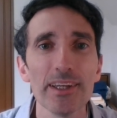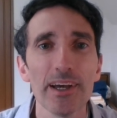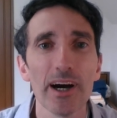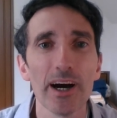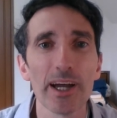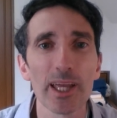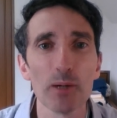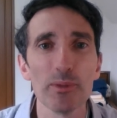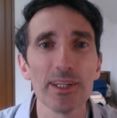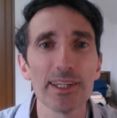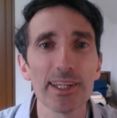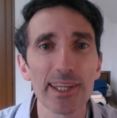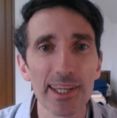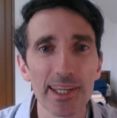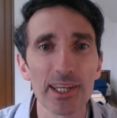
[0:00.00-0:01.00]
I am an
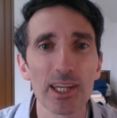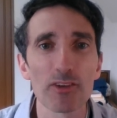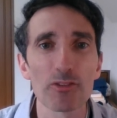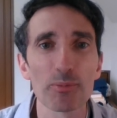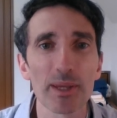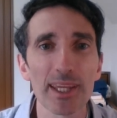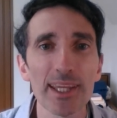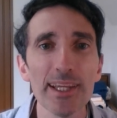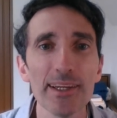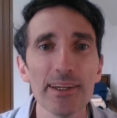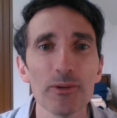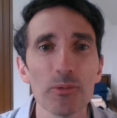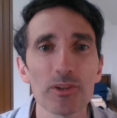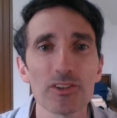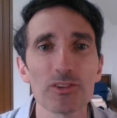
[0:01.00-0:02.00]
ENFP,
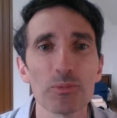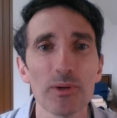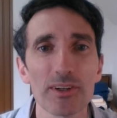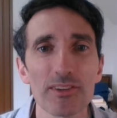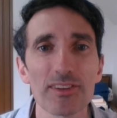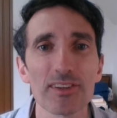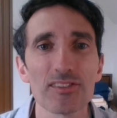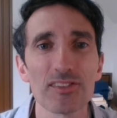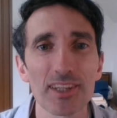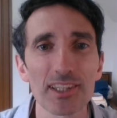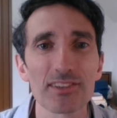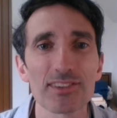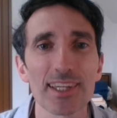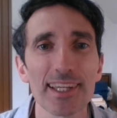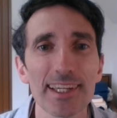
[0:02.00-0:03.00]
which is one of the
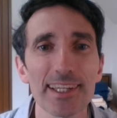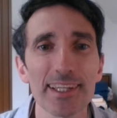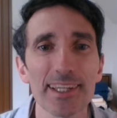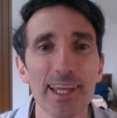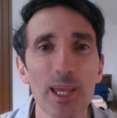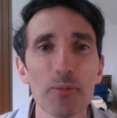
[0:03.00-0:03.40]
16